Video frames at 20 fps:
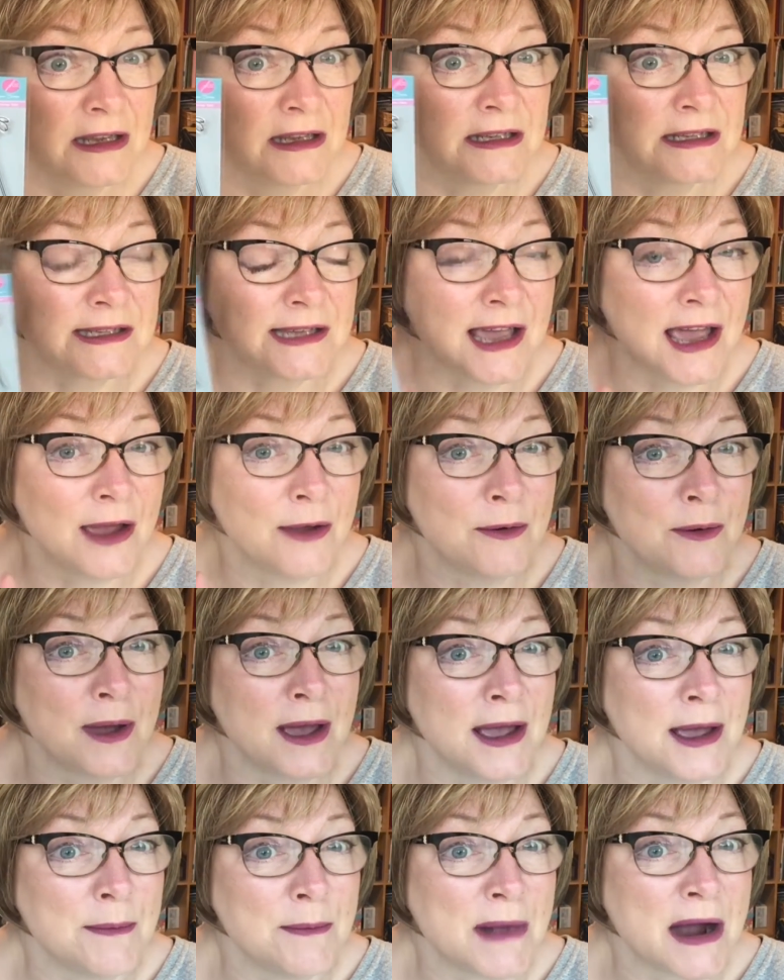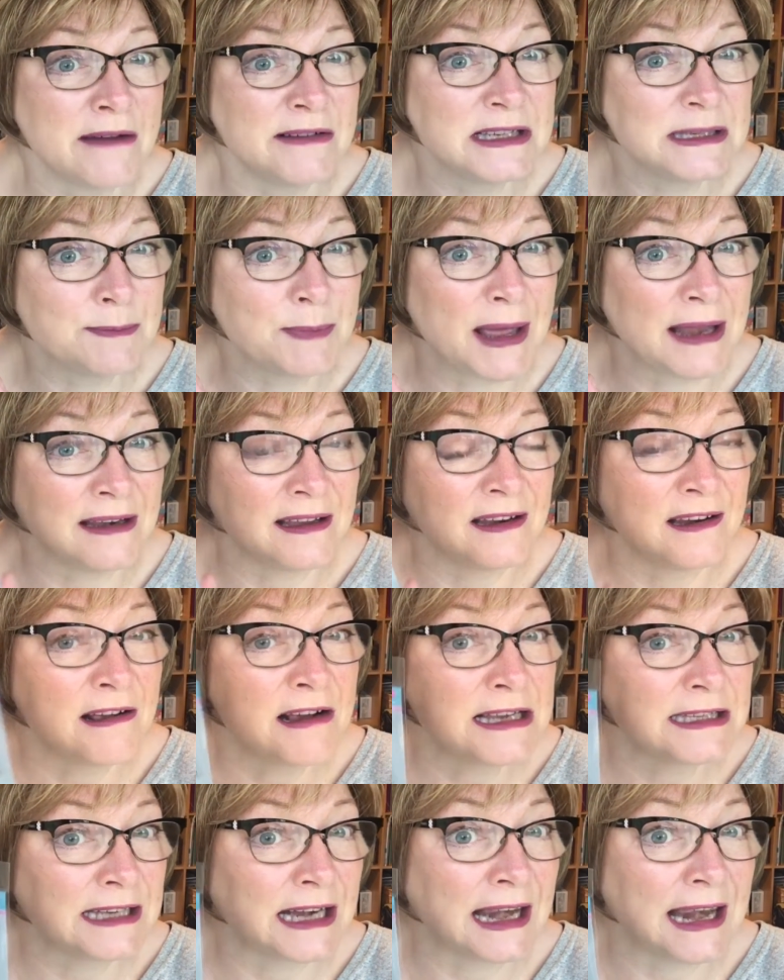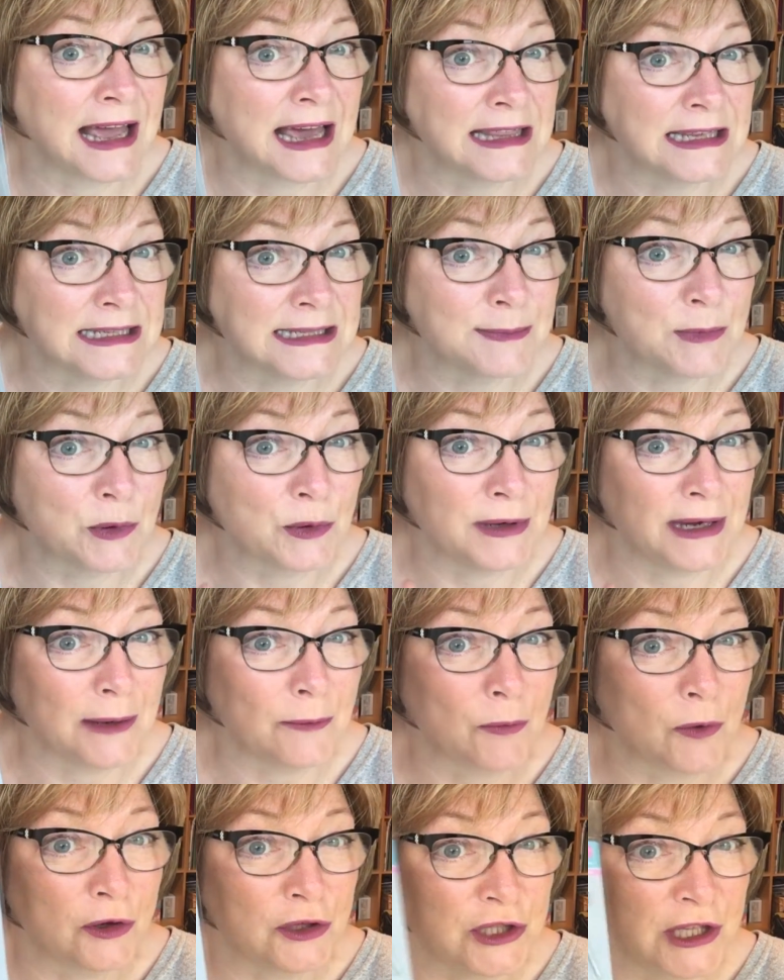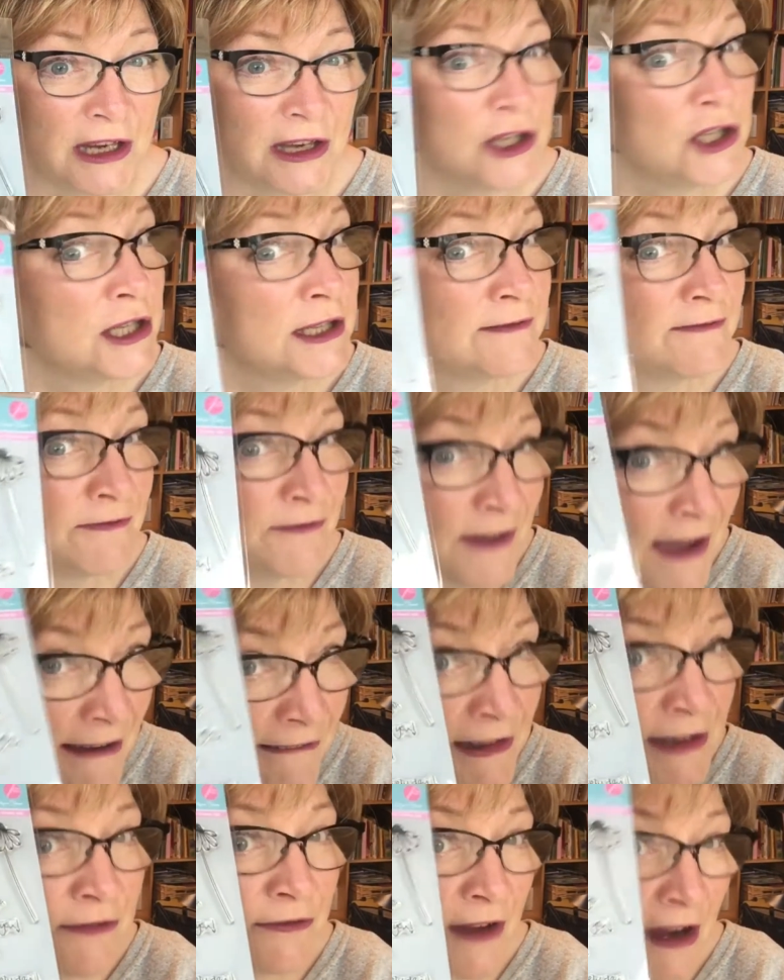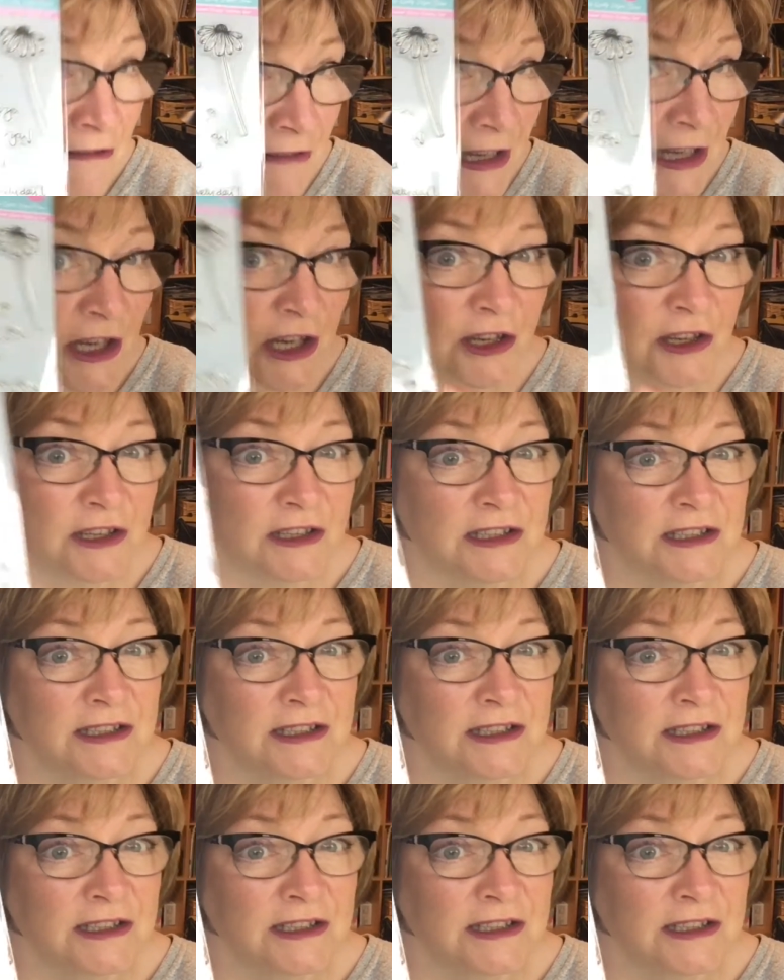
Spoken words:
So I've spent a nice little hour this morning watching her. She's very, very good.